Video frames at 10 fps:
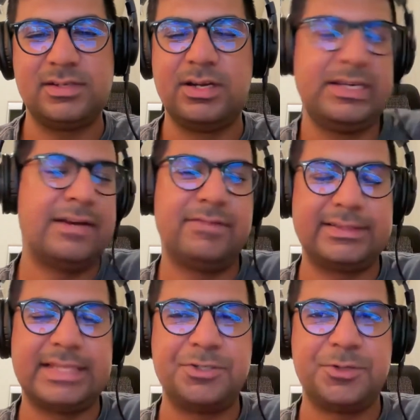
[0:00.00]
and kind of
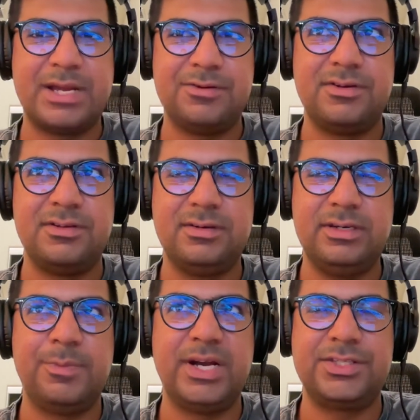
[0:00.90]
like lounge around
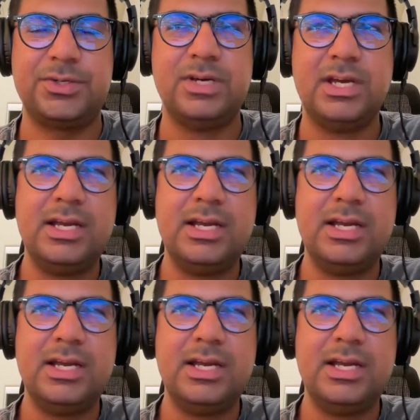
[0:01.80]
nearby. So,